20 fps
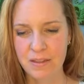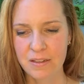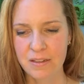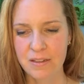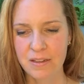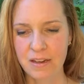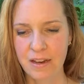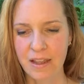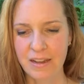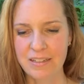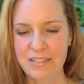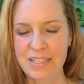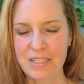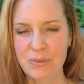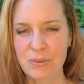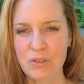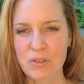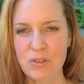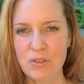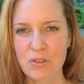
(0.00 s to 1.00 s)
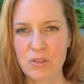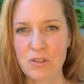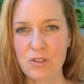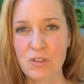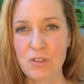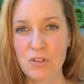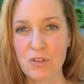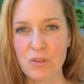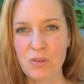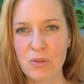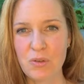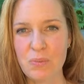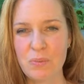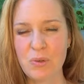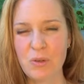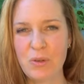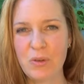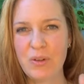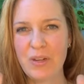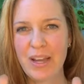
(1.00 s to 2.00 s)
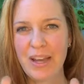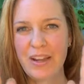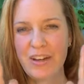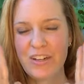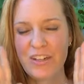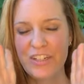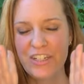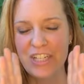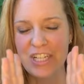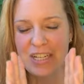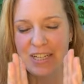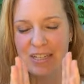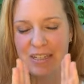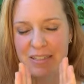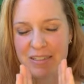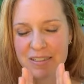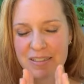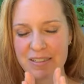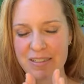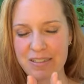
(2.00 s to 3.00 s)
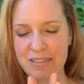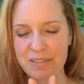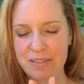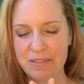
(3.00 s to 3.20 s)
Connecting with the new moon energies,